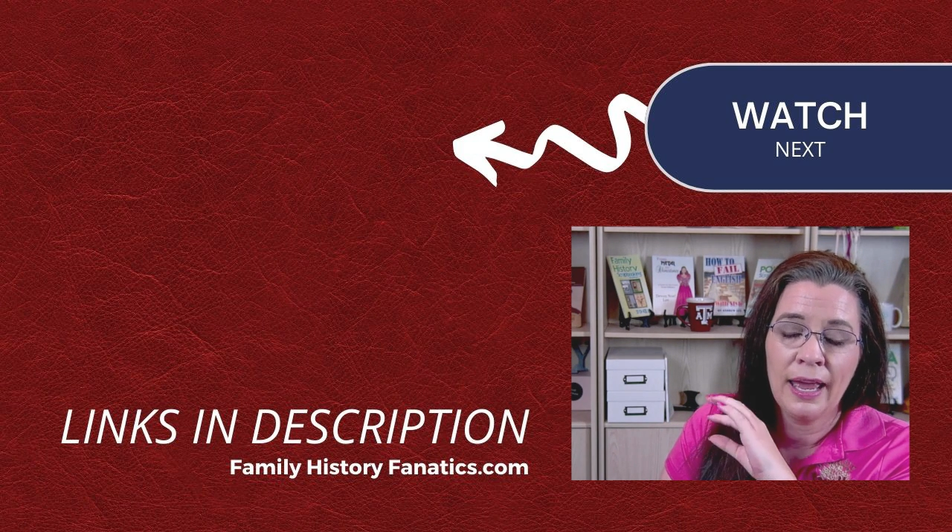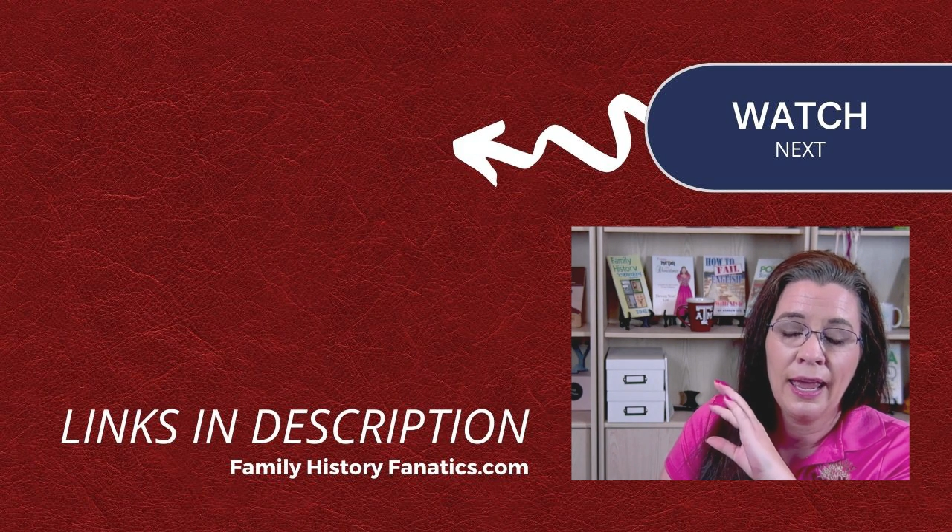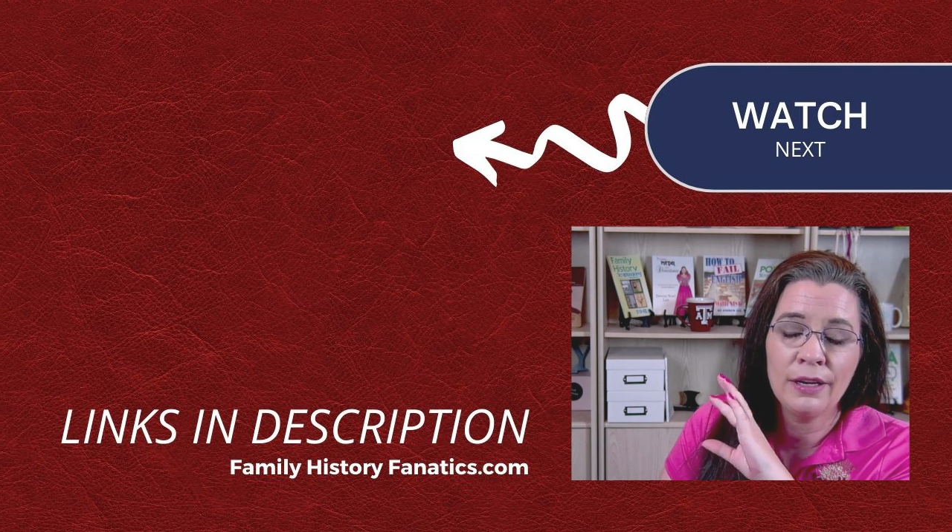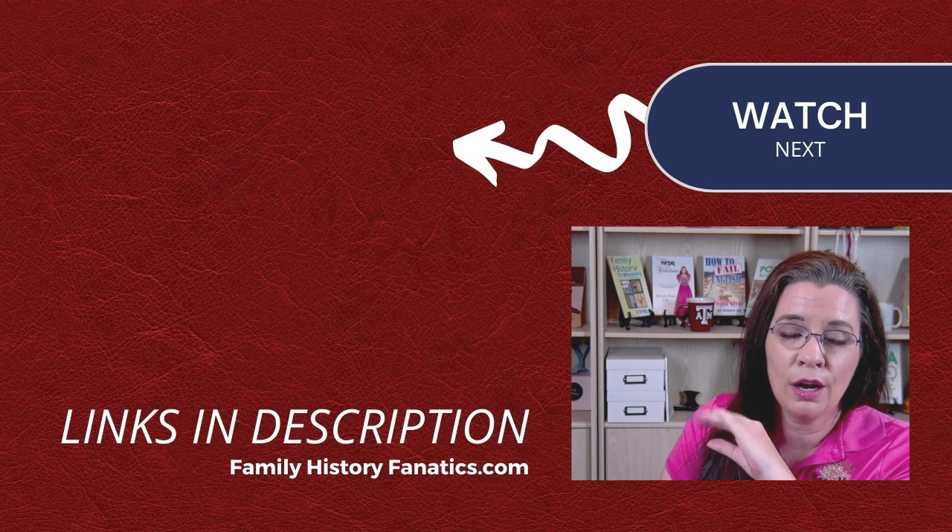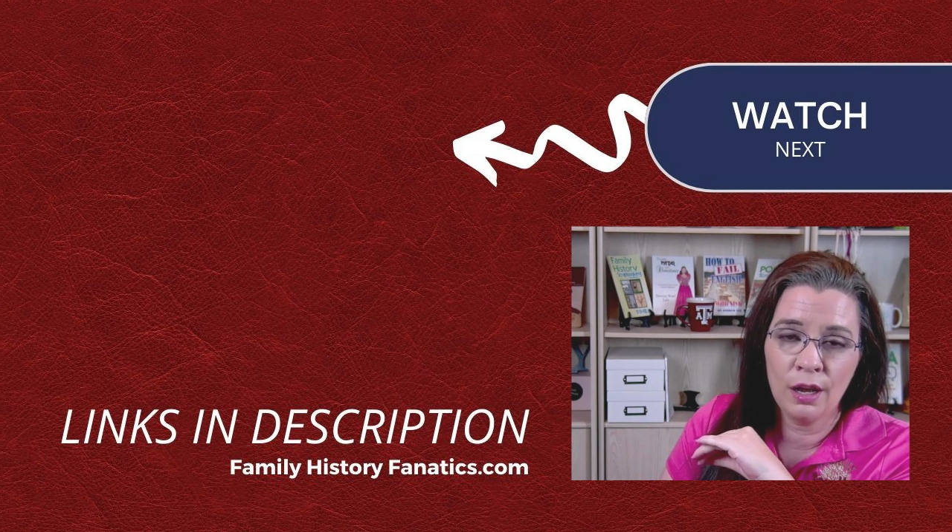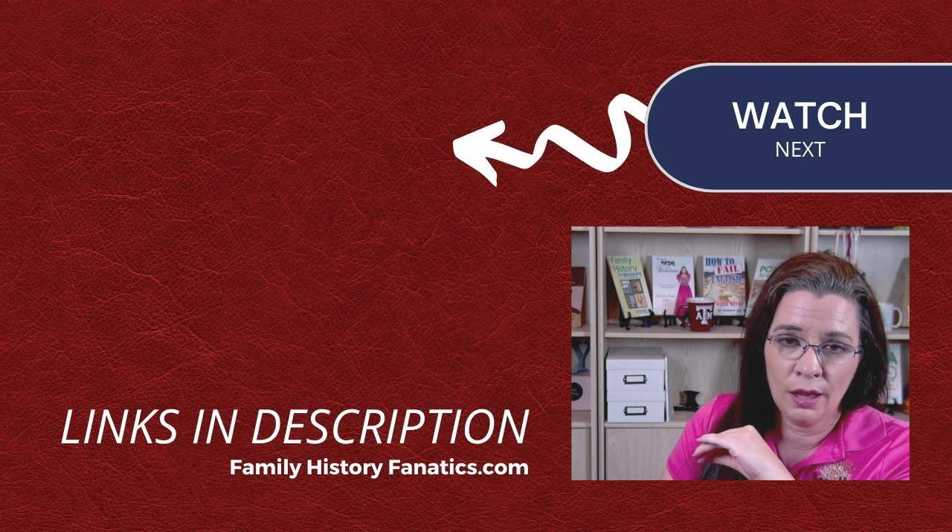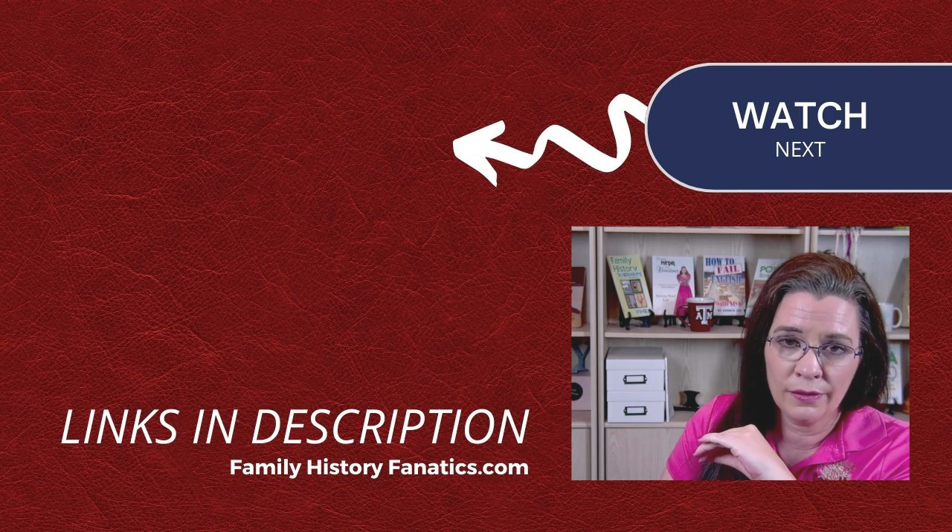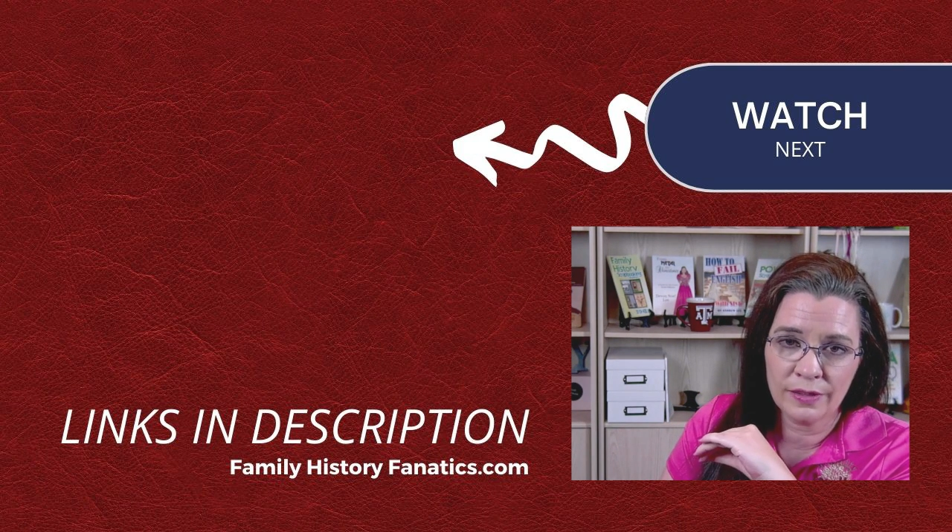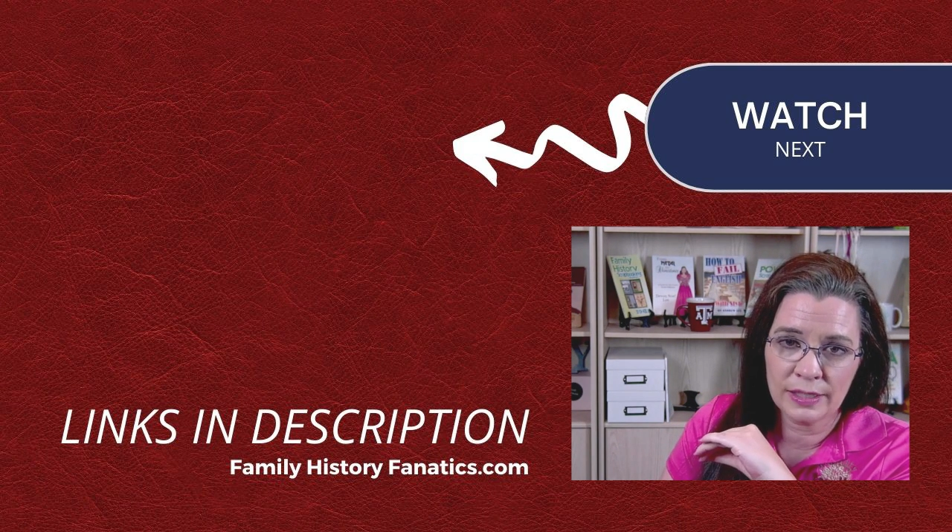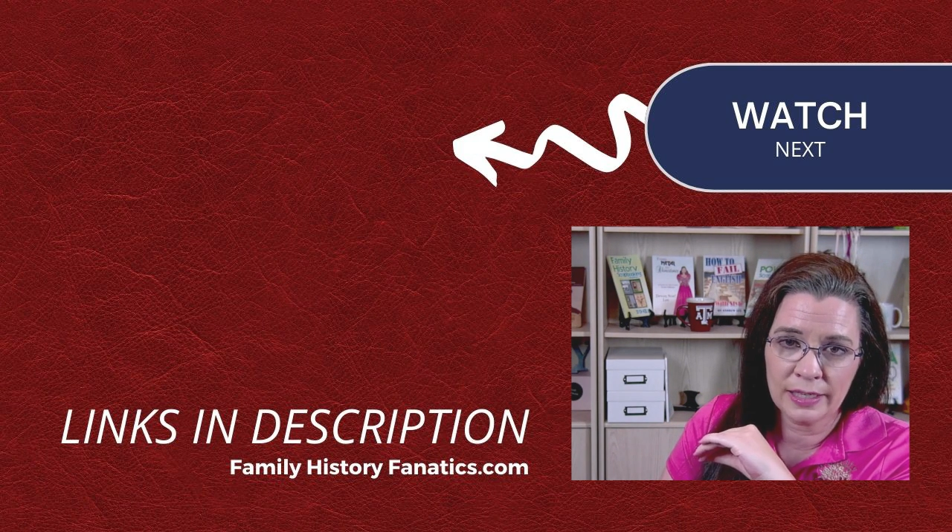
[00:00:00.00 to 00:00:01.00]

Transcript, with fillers: and all of the